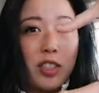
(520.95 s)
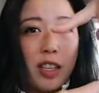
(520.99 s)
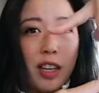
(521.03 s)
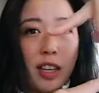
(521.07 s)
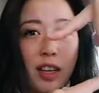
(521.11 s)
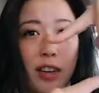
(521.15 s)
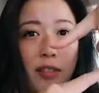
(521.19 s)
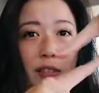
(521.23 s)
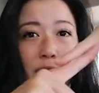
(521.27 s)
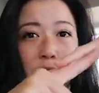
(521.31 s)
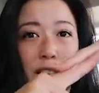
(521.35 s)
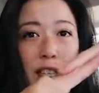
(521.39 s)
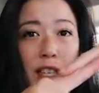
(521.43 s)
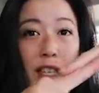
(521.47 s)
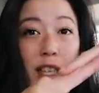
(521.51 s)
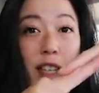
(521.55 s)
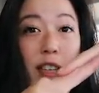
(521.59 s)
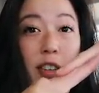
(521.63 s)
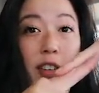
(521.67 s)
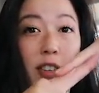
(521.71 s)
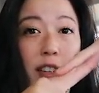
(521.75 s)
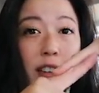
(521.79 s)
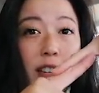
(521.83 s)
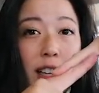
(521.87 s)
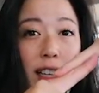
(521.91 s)
kind of
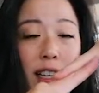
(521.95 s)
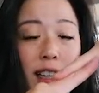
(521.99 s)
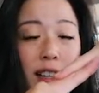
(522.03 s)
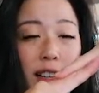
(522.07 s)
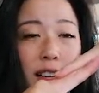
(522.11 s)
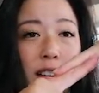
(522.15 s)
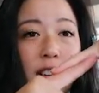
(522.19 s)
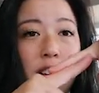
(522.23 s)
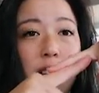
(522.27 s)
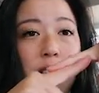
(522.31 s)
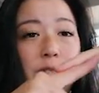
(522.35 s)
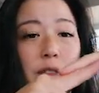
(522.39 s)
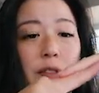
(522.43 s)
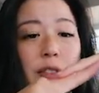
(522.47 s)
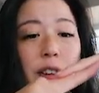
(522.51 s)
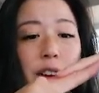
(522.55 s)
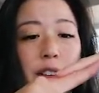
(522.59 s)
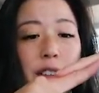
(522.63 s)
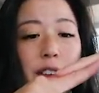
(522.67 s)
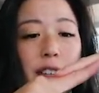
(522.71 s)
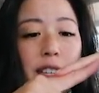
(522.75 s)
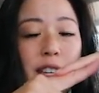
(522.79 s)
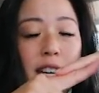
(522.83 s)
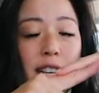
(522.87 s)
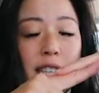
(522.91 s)
adhere like
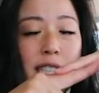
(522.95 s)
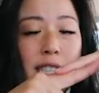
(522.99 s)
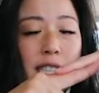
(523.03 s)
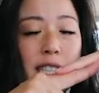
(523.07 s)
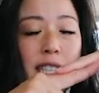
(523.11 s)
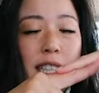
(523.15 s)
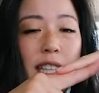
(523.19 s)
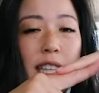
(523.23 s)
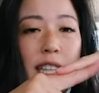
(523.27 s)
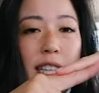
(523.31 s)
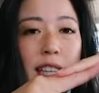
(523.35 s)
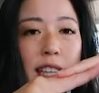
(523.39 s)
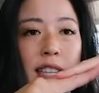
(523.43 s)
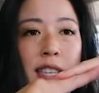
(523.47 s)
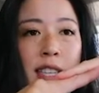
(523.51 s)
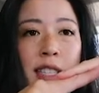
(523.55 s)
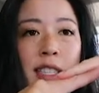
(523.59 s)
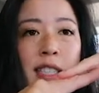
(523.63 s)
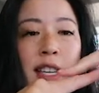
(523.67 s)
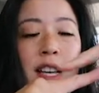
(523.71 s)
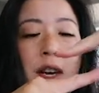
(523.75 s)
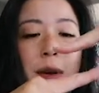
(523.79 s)
very nicely like this,